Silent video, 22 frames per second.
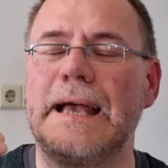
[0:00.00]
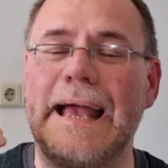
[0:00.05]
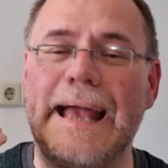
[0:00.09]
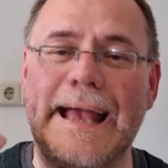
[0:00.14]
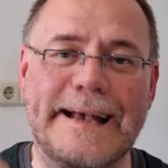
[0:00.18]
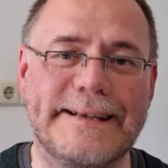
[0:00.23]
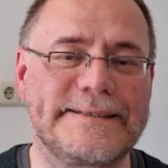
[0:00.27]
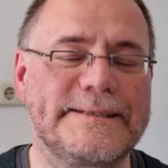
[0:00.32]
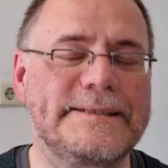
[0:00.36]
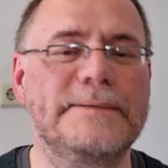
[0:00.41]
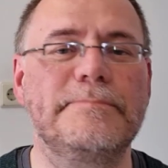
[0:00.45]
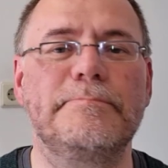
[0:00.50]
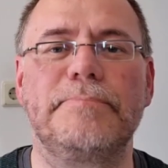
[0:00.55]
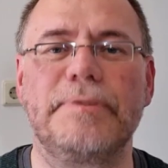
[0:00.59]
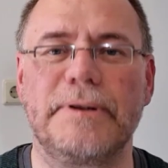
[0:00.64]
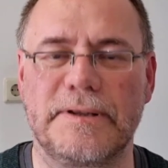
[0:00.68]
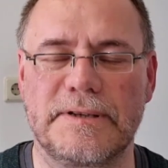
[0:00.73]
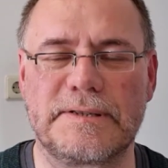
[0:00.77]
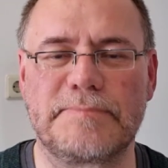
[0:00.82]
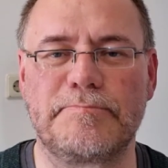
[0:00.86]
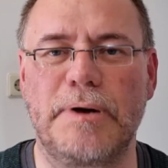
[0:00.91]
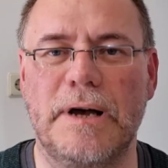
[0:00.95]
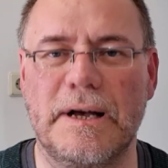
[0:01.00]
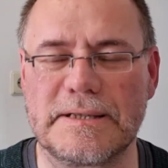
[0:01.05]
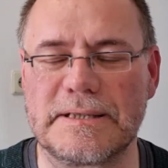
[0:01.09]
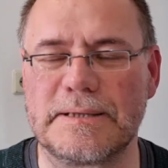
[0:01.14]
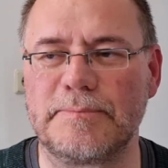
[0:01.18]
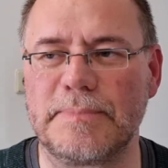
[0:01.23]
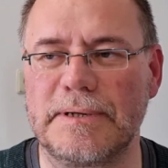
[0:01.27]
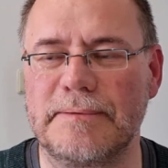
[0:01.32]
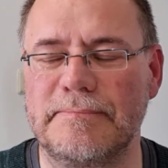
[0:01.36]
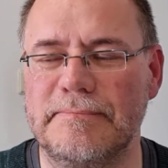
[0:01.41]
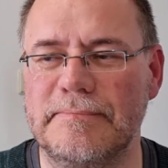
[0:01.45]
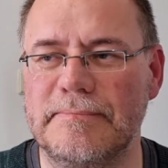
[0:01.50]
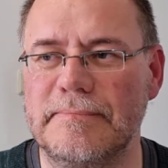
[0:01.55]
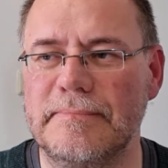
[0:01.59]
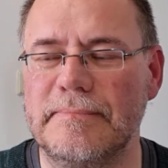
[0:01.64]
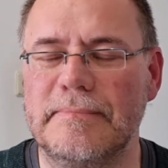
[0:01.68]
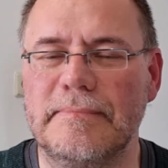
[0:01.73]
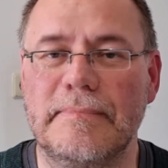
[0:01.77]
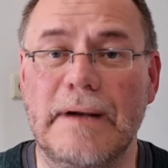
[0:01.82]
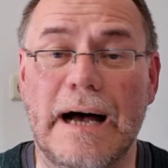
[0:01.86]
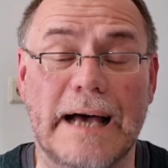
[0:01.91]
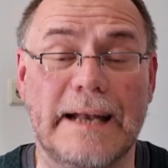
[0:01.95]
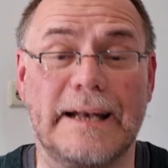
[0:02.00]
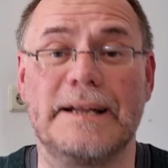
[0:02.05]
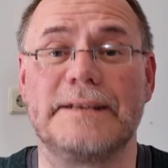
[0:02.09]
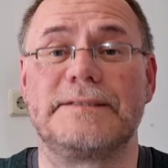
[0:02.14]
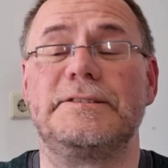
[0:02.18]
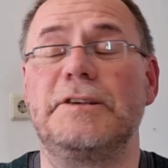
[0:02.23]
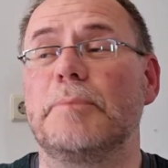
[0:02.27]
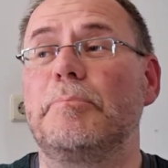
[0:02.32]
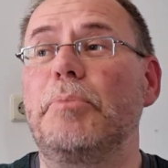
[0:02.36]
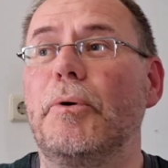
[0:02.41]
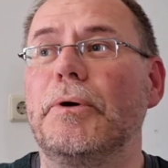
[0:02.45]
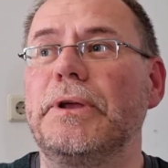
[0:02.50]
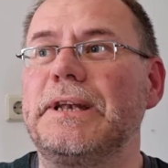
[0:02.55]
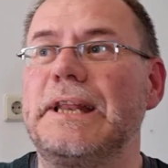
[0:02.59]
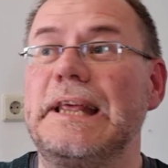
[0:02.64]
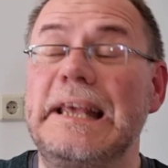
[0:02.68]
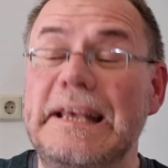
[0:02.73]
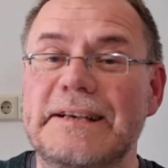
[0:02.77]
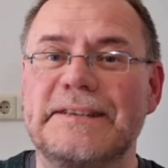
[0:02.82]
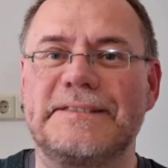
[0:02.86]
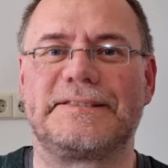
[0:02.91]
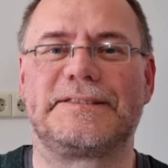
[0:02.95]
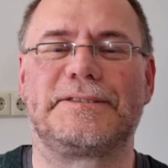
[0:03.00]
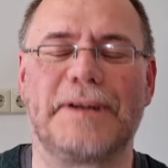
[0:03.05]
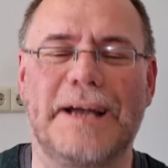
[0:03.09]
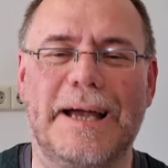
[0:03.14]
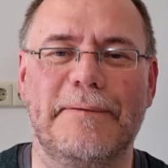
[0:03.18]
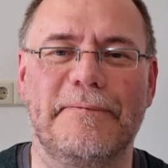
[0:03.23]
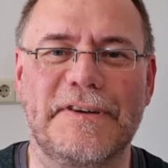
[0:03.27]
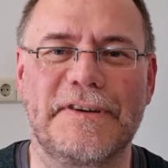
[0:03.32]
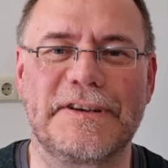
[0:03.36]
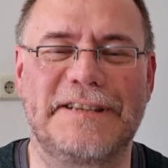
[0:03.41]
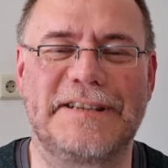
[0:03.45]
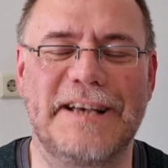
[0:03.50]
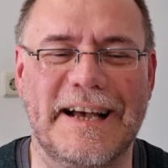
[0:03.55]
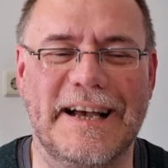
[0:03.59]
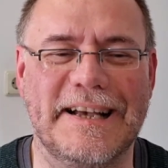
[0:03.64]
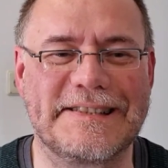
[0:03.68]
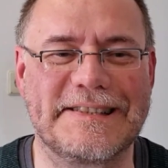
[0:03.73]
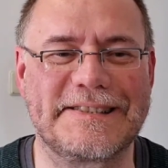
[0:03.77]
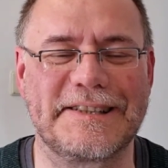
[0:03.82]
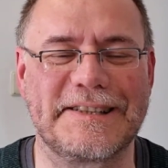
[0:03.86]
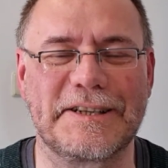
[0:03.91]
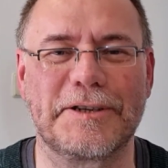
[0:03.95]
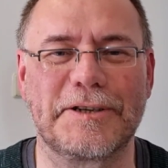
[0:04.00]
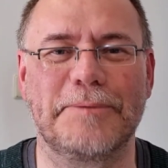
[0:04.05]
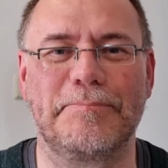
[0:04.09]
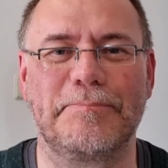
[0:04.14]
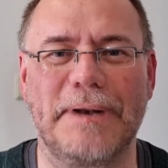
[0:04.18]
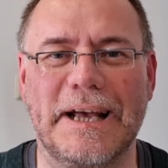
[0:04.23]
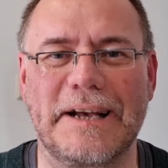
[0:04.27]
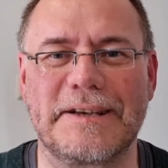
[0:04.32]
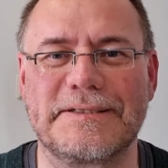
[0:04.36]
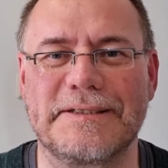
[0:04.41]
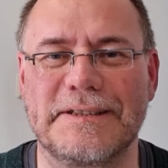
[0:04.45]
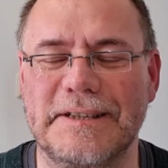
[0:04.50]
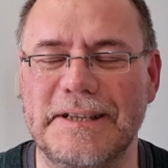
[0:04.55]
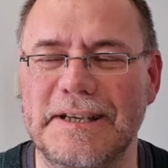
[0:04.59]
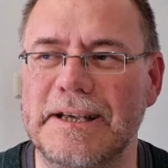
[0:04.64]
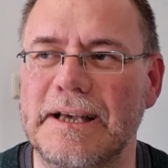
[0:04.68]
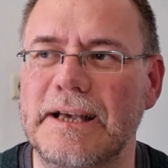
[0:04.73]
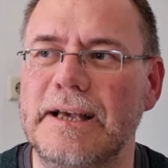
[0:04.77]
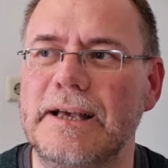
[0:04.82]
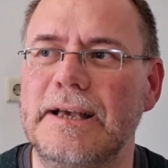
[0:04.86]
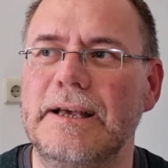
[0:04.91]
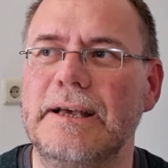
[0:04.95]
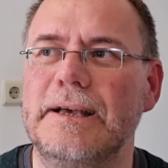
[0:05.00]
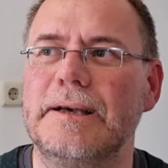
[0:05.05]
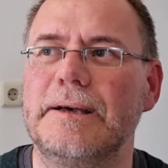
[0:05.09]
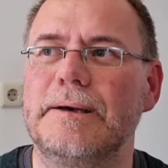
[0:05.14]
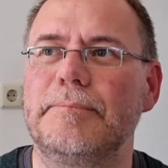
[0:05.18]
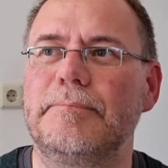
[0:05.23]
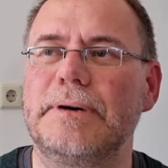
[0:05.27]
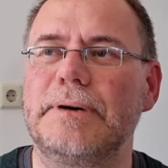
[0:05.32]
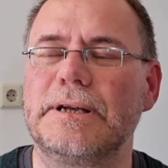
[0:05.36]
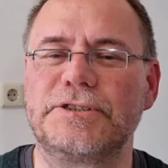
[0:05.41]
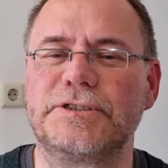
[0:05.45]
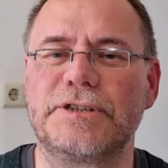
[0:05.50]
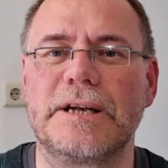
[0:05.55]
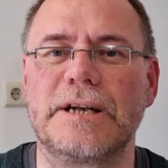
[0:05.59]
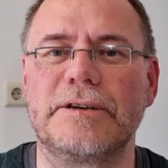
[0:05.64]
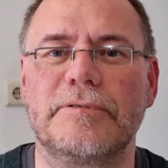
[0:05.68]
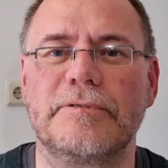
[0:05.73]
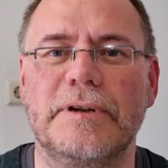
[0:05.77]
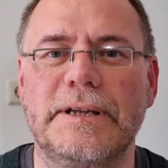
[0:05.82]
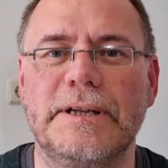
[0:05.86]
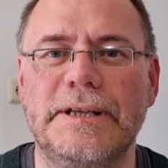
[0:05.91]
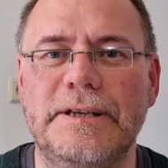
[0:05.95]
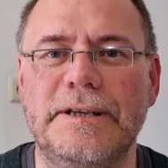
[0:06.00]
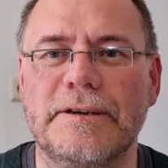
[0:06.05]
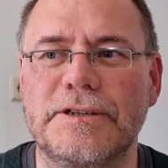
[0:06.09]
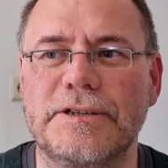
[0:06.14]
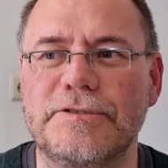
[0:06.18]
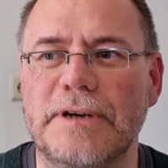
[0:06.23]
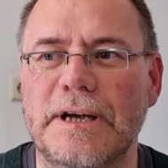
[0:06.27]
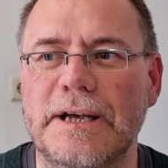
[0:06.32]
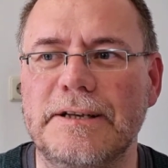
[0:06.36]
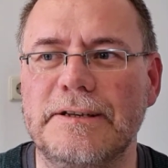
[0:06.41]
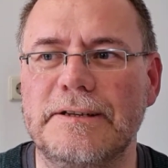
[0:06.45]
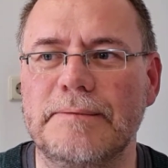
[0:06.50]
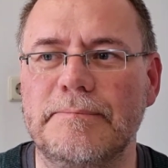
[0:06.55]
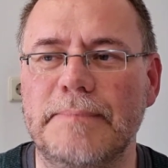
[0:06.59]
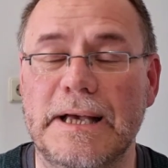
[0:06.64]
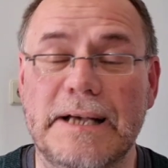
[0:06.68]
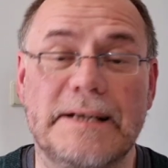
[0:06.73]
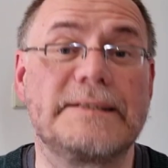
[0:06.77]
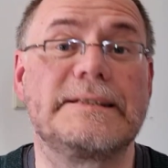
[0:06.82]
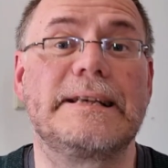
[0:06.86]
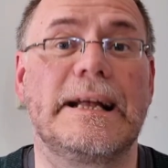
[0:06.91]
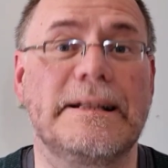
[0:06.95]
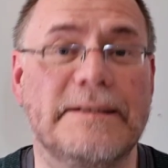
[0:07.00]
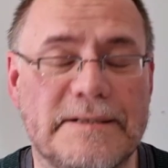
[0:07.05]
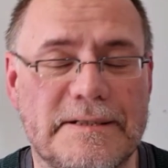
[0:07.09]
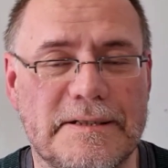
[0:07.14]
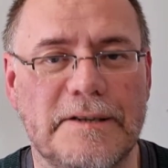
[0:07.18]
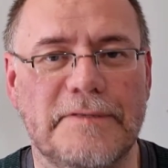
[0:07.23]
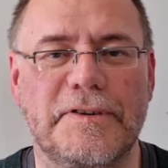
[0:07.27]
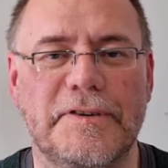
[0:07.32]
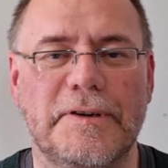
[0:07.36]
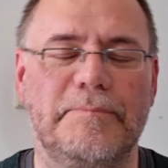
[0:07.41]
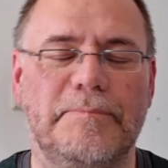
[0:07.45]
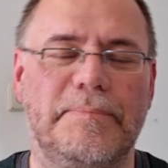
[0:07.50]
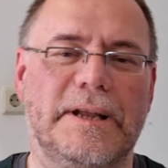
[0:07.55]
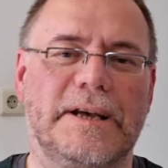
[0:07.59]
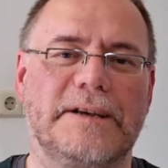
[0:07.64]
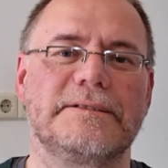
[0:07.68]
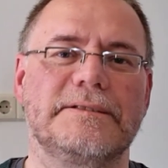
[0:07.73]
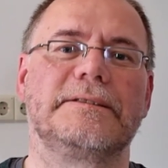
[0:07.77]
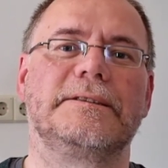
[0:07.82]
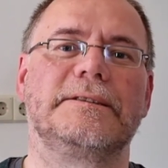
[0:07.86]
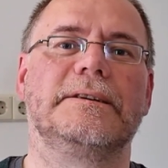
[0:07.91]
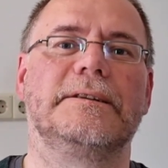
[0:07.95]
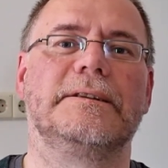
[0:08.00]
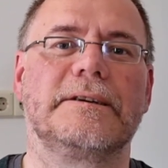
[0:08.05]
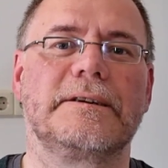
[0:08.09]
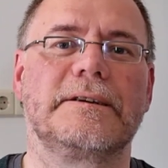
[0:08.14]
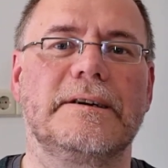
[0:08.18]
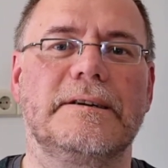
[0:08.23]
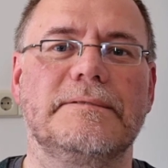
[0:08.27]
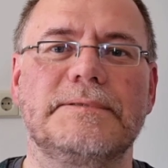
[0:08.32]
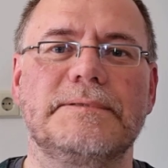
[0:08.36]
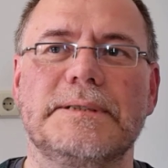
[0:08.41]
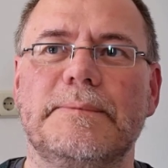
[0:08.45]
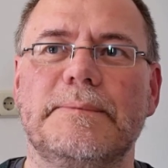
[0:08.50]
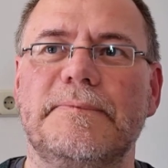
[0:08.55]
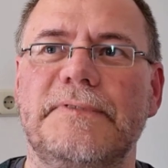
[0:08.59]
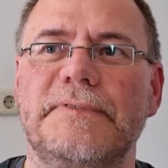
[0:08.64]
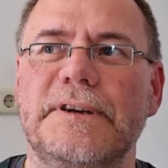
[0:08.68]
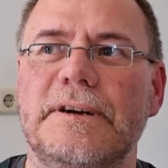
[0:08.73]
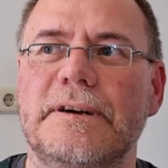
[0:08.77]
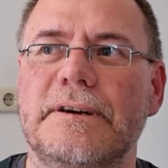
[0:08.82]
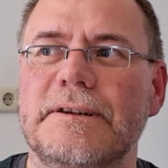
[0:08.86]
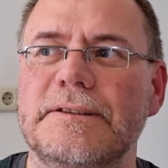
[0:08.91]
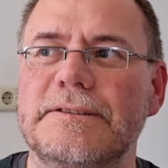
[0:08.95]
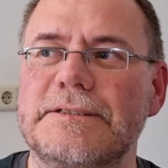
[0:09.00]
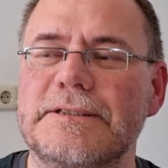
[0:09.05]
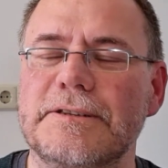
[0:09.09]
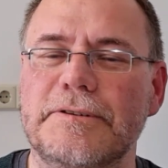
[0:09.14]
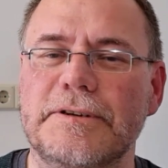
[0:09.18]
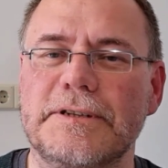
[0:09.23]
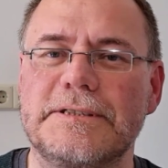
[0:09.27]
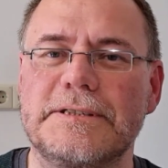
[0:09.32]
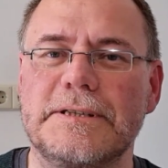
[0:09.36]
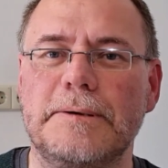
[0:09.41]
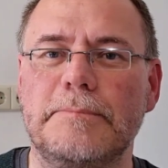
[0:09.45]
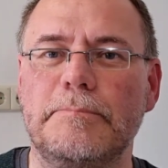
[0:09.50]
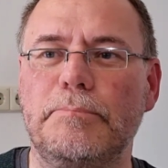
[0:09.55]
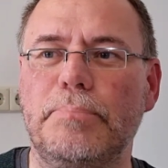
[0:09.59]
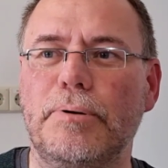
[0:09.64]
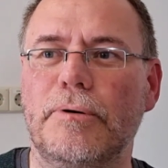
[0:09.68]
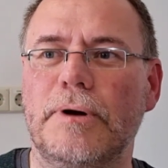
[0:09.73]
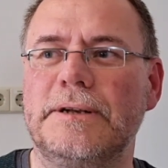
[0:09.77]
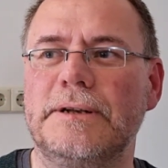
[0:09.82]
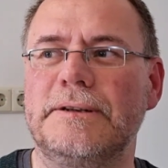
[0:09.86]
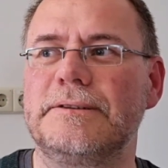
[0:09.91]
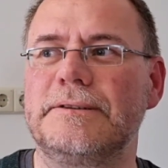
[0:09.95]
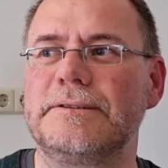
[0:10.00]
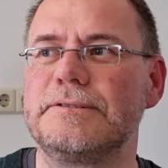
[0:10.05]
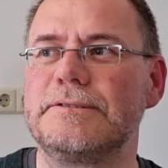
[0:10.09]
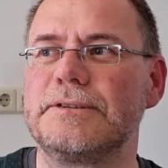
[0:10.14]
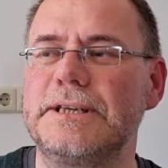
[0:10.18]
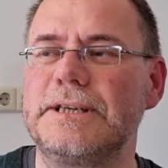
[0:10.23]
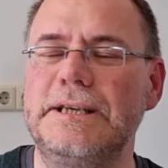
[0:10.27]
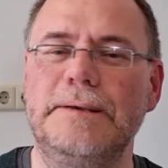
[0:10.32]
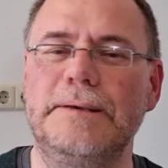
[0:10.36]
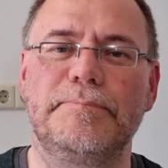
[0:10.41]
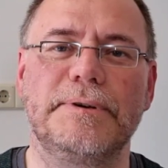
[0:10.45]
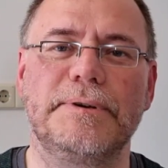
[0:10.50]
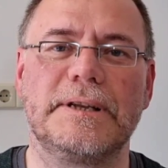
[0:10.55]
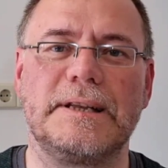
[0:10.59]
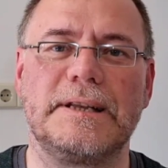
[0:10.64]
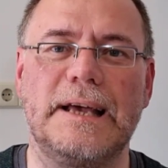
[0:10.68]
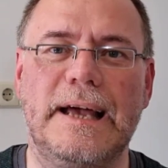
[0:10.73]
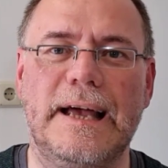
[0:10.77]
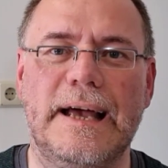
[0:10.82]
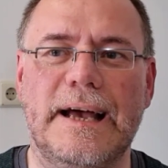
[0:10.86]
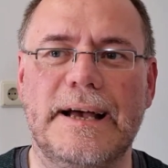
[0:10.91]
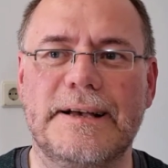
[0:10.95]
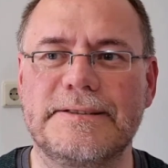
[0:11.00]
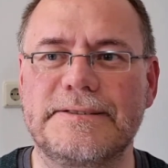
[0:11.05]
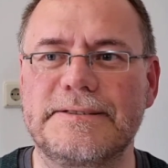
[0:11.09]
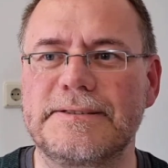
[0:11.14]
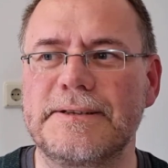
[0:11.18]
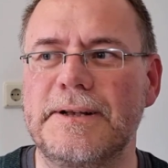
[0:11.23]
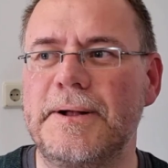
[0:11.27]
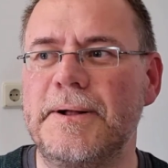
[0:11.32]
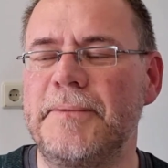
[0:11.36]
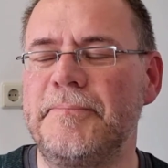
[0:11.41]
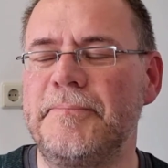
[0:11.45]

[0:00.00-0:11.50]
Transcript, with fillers: as simple as possible, unless your point is to emphasize the complexity. But generally you're trying to make sense of complexity in a concept figure, and so it's important to keep it as